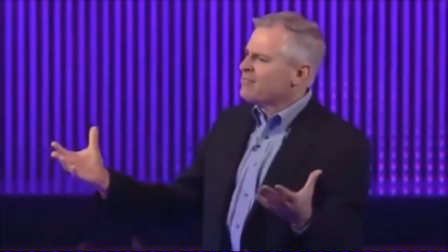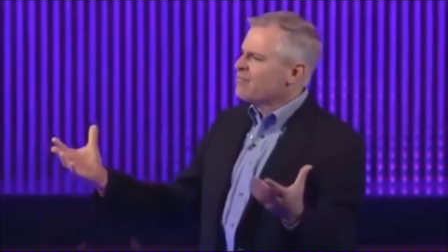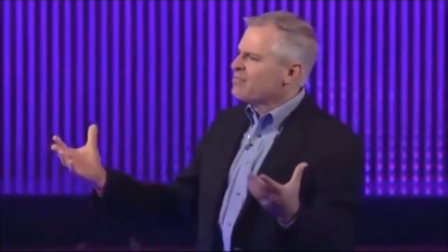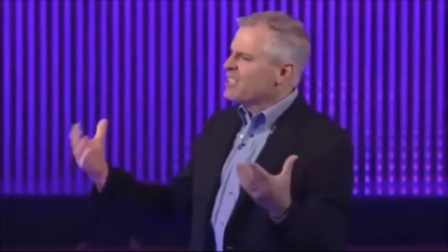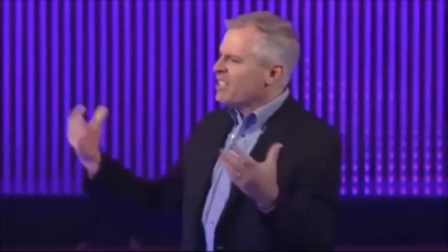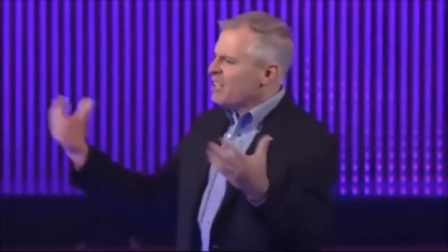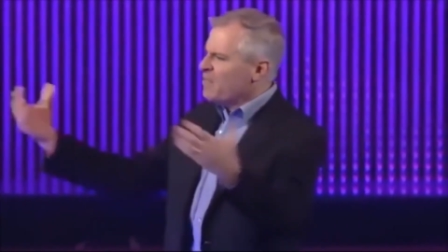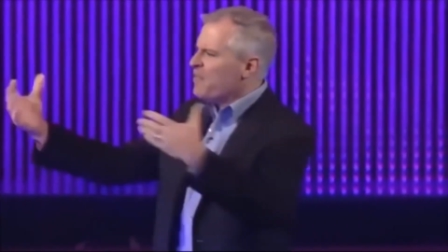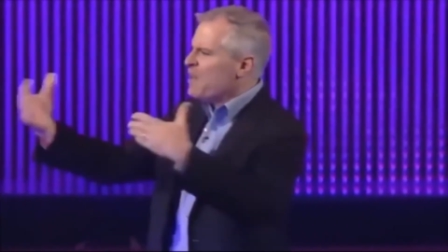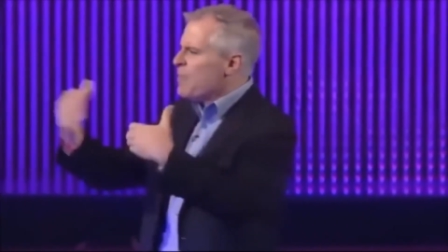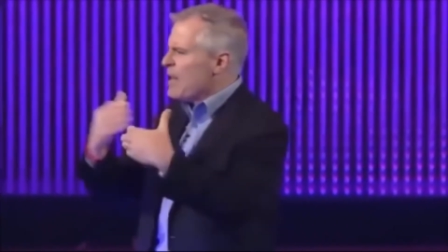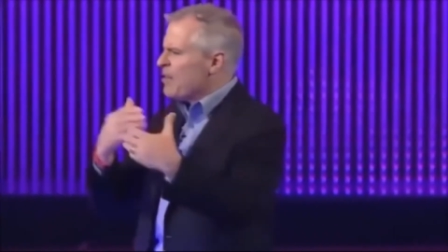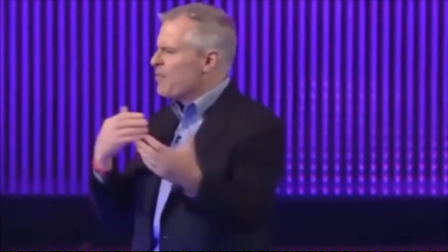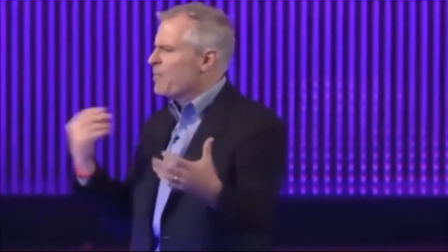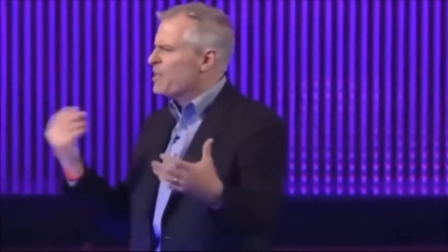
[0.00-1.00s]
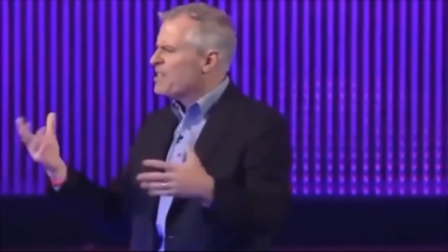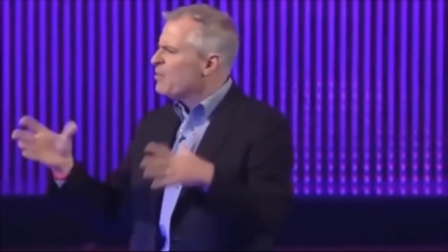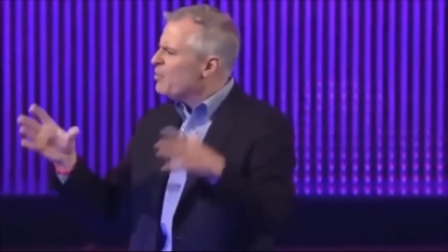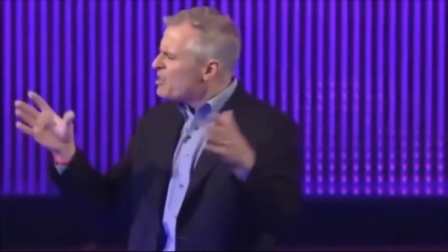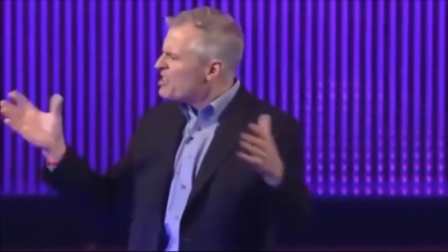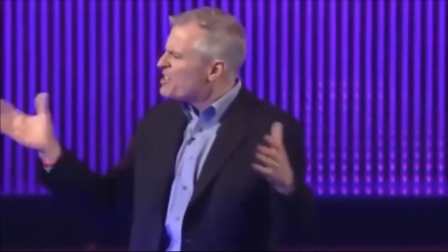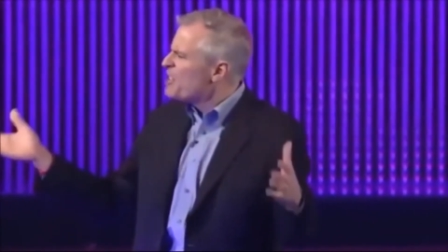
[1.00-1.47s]
to get feedback from the team,
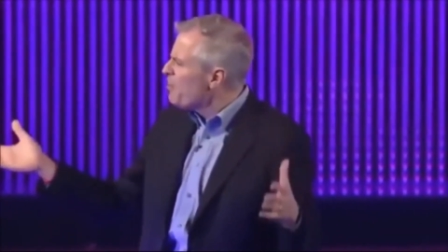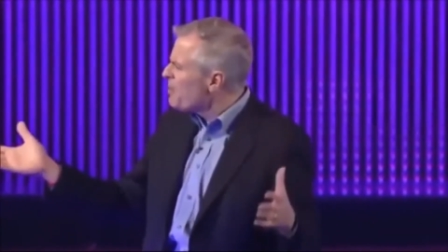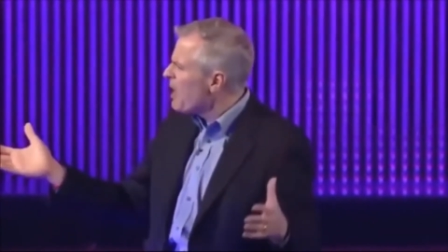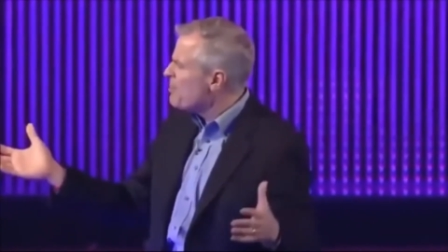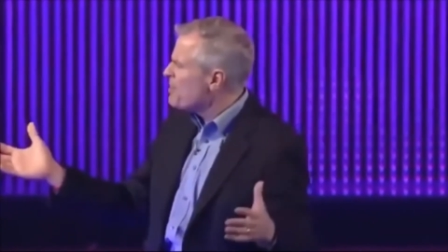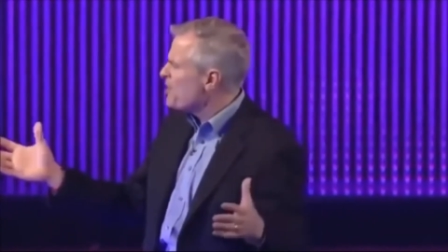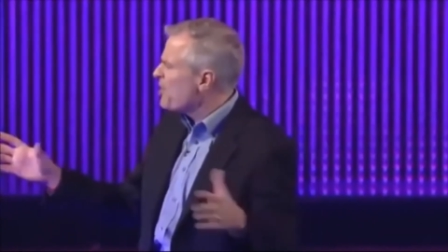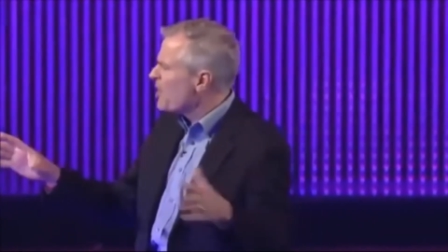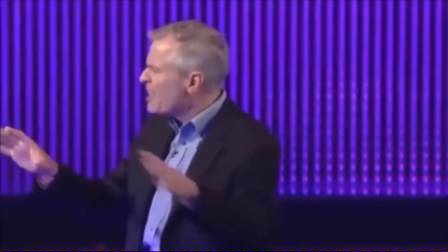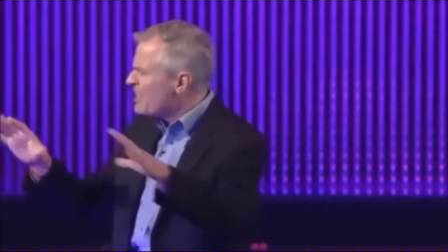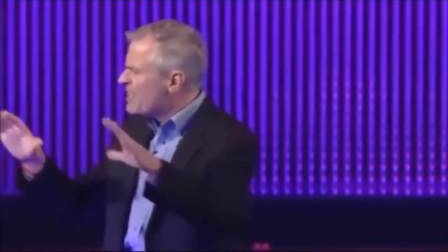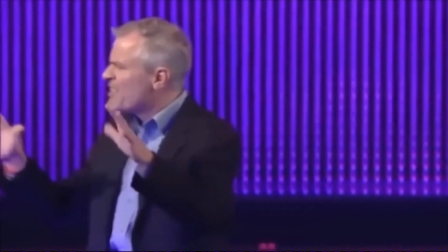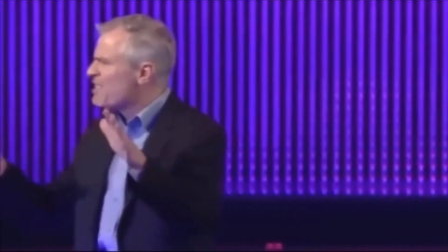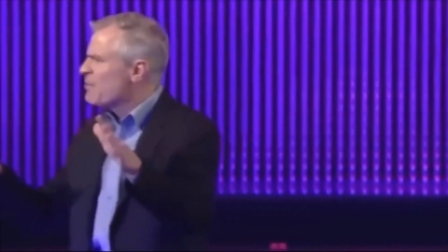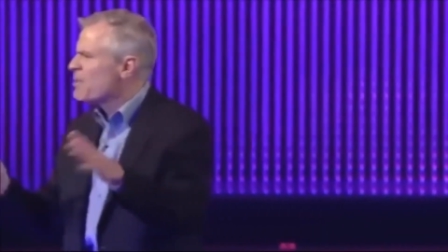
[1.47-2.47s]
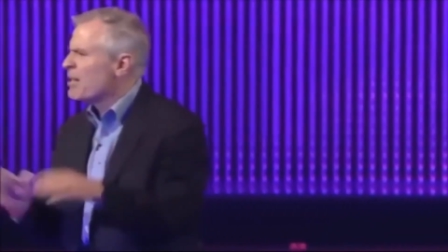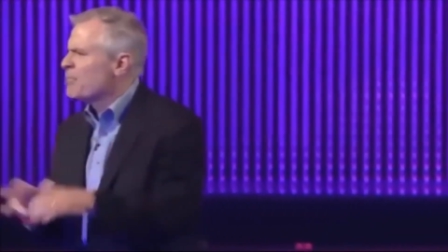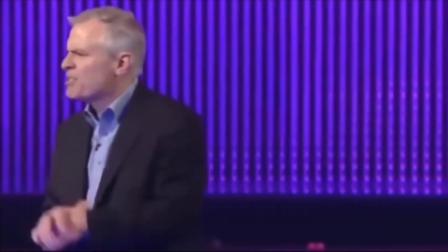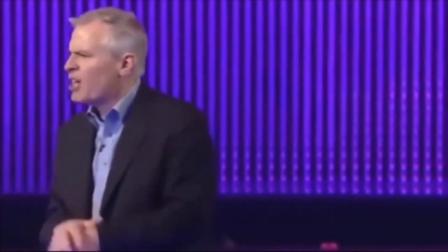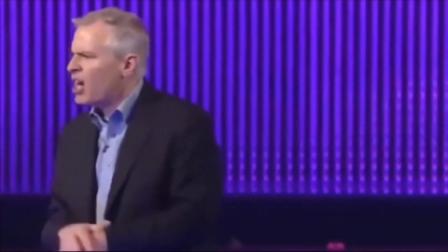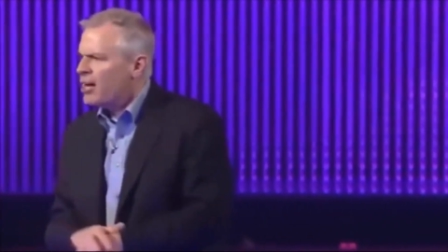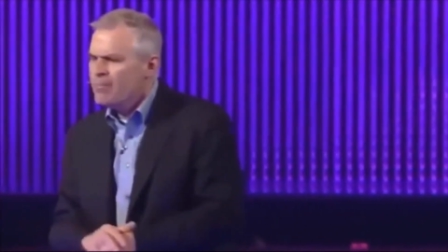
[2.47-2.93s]
which is sometimes a good idea, sometimes
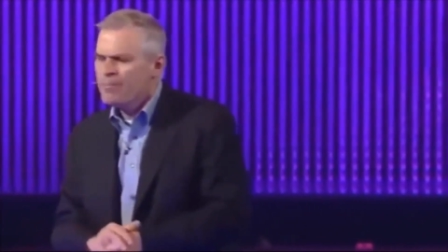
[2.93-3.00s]
not.